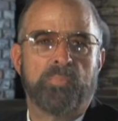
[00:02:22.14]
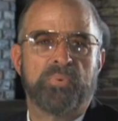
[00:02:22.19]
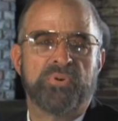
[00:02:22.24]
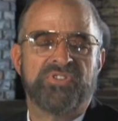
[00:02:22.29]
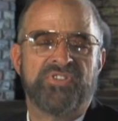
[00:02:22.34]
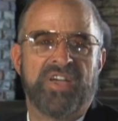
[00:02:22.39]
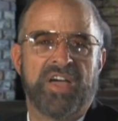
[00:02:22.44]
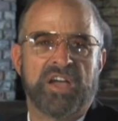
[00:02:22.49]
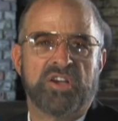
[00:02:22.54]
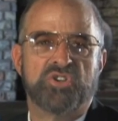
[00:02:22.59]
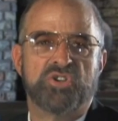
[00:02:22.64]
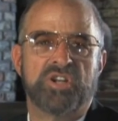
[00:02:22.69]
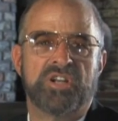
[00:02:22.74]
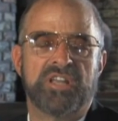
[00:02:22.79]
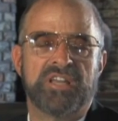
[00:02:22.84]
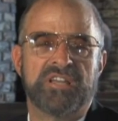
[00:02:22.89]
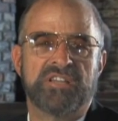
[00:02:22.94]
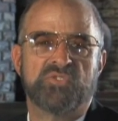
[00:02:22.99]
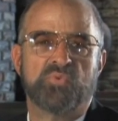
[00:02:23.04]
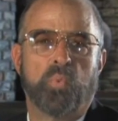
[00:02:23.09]
protection
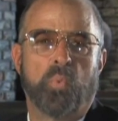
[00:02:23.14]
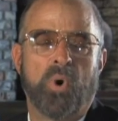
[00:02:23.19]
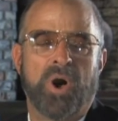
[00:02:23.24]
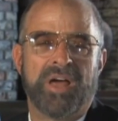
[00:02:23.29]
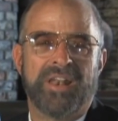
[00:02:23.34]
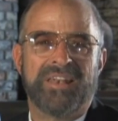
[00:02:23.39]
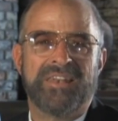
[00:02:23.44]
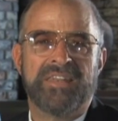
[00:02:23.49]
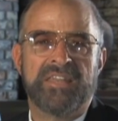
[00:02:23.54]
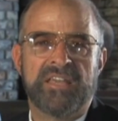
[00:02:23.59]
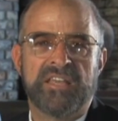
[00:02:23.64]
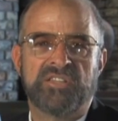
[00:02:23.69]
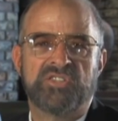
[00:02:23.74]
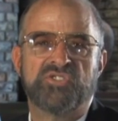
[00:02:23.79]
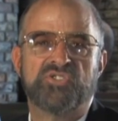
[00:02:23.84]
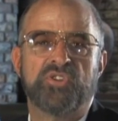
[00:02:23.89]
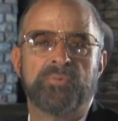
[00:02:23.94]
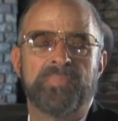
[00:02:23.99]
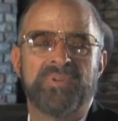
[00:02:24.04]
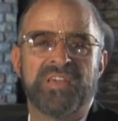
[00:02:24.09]
is what needs
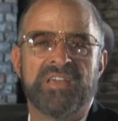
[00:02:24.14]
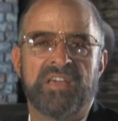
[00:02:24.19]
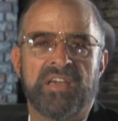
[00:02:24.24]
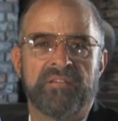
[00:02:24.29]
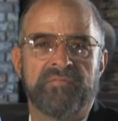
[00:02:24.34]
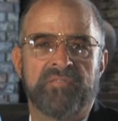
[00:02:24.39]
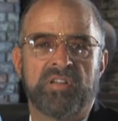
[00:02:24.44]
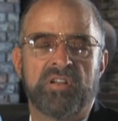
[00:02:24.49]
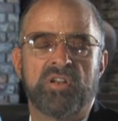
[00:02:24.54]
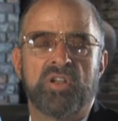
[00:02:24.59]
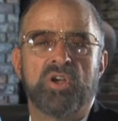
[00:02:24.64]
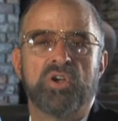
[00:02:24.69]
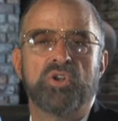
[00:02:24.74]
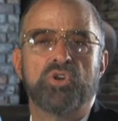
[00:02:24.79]
to be given